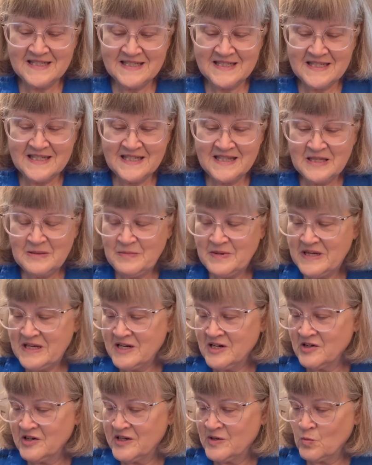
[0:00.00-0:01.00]
get them
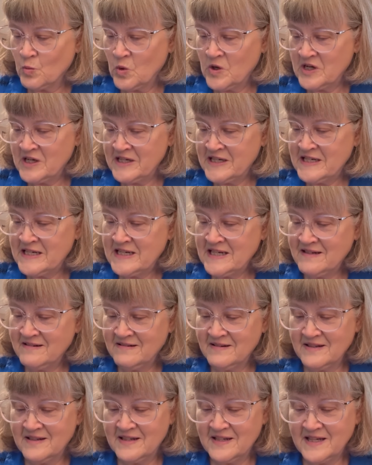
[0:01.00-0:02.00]
here in one
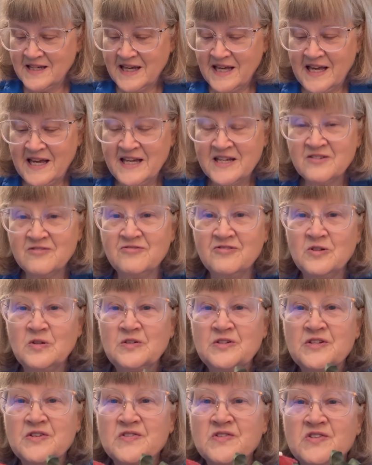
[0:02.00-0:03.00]
handful
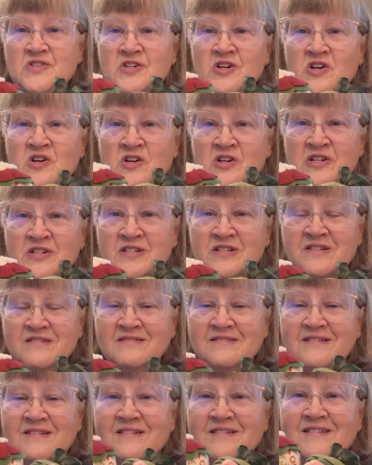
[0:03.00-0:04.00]
to start.
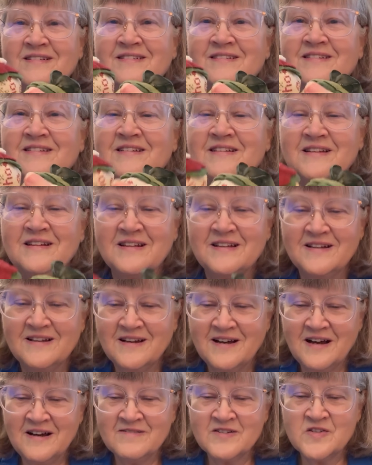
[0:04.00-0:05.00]

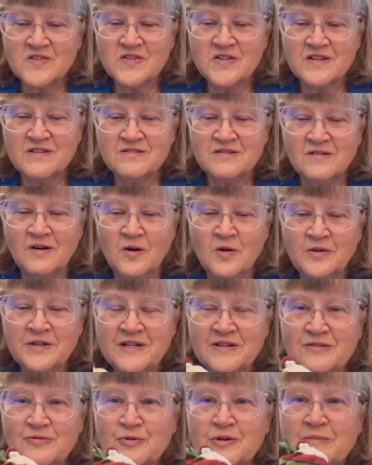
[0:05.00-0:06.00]
Obviously,
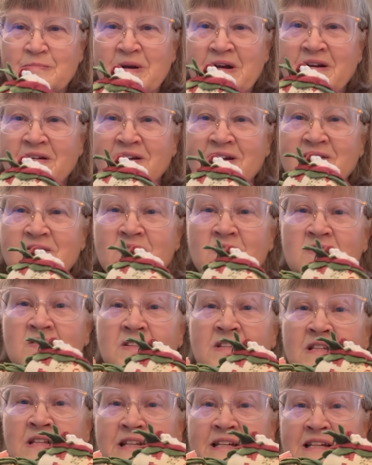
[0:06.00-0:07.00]
holding 3 berries is a
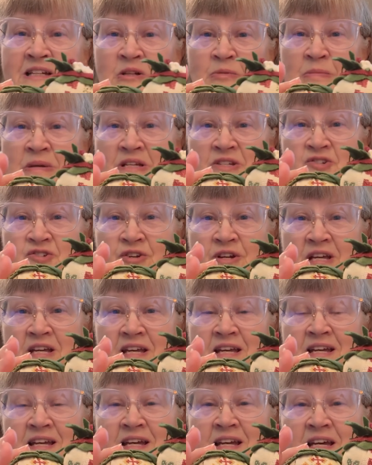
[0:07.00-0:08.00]
little bit
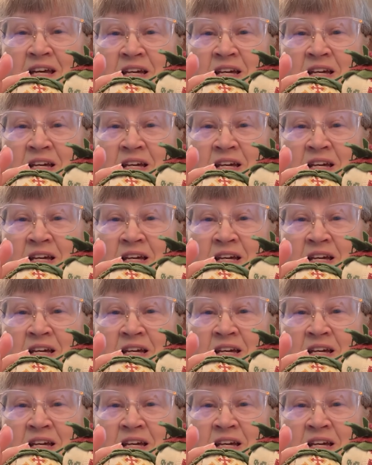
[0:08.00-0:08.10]
tricky.